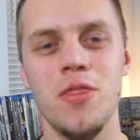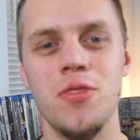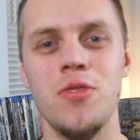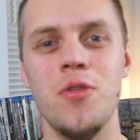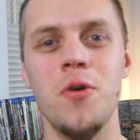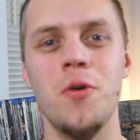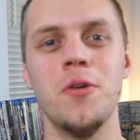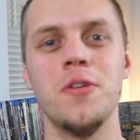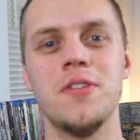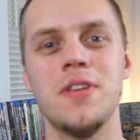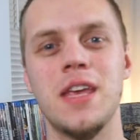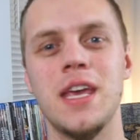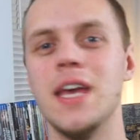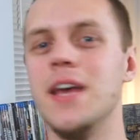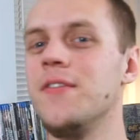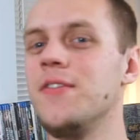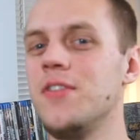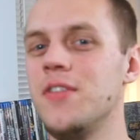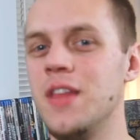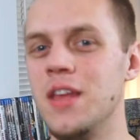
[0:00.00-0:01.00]
those
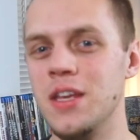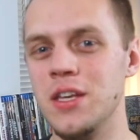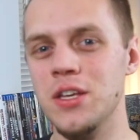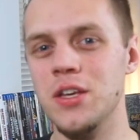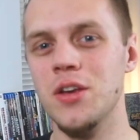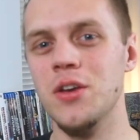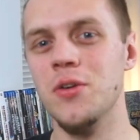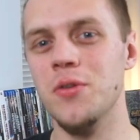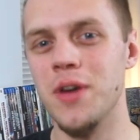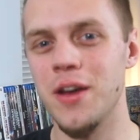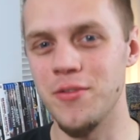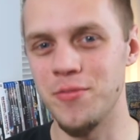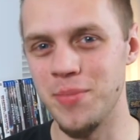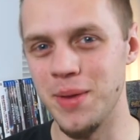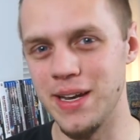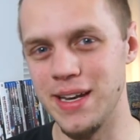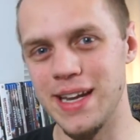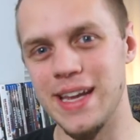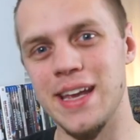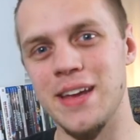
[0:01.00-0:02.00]
gifts that you have
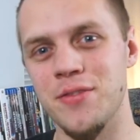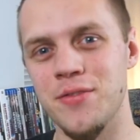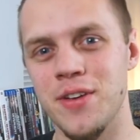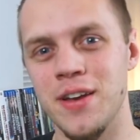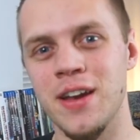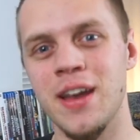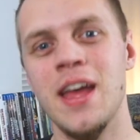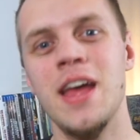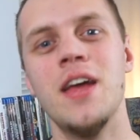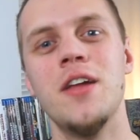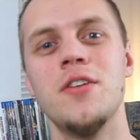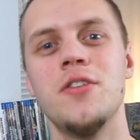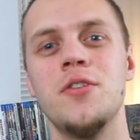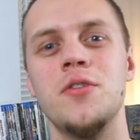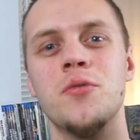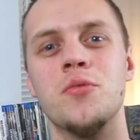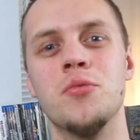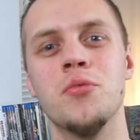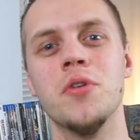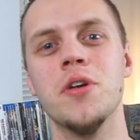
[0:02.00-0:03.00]
been given
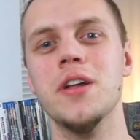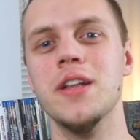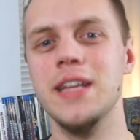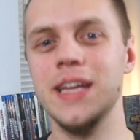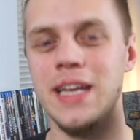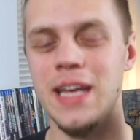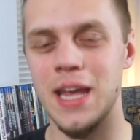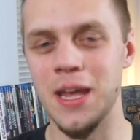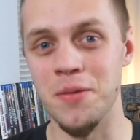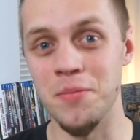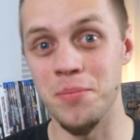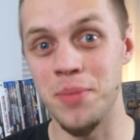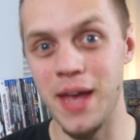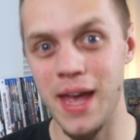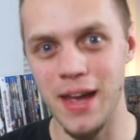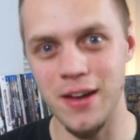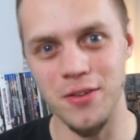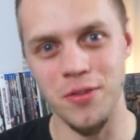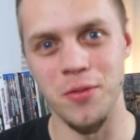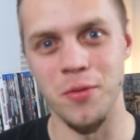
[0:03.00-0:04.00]
to really
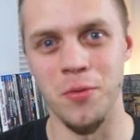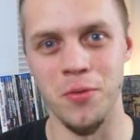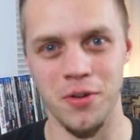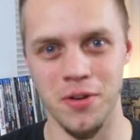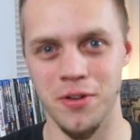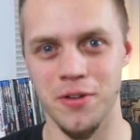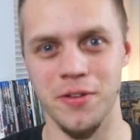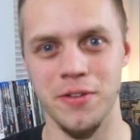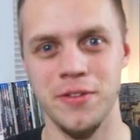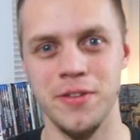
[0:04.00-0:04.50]
impact the world.